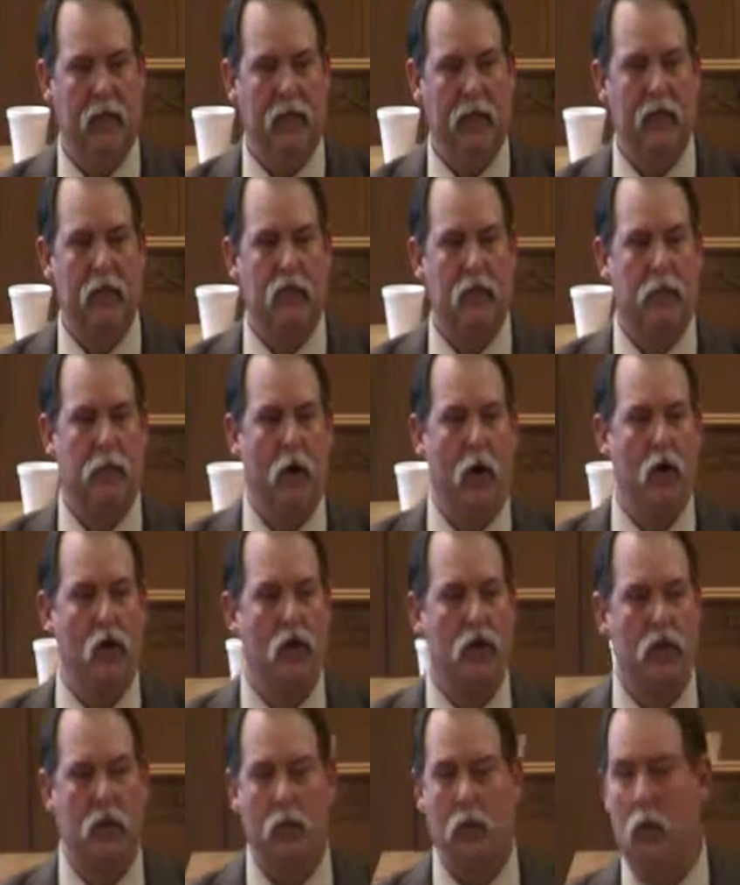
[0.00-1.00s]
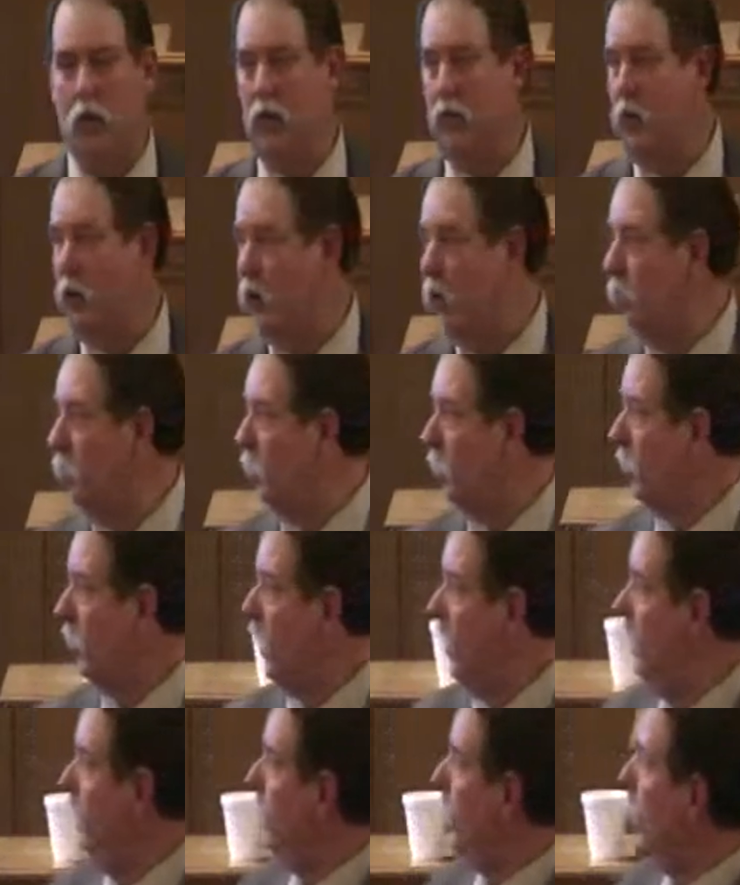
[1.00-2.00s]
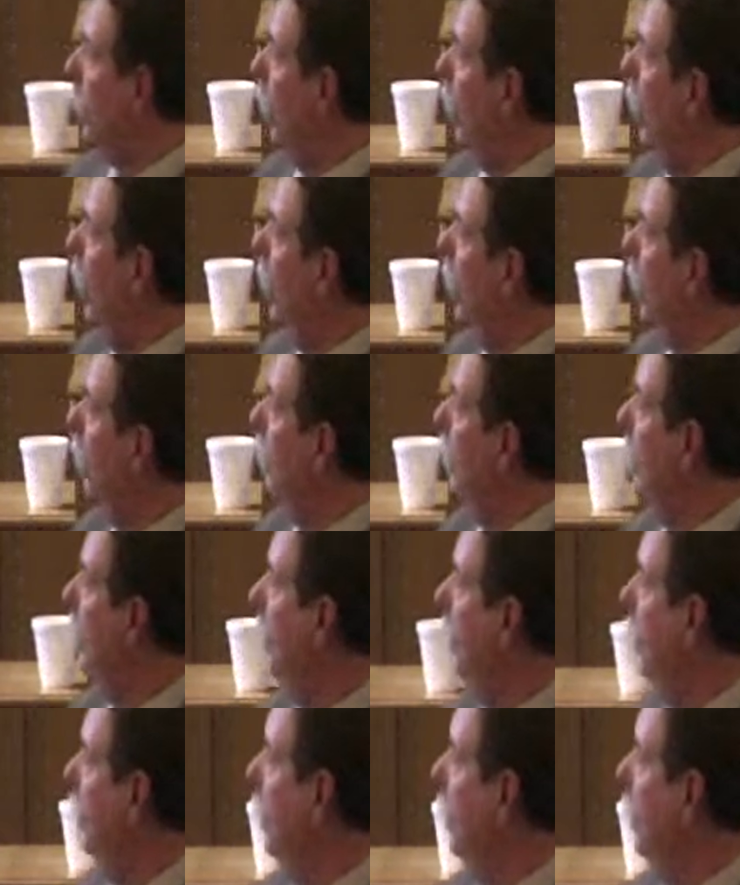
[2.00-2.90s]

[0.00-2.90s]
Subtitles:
Now suppose someone comes along,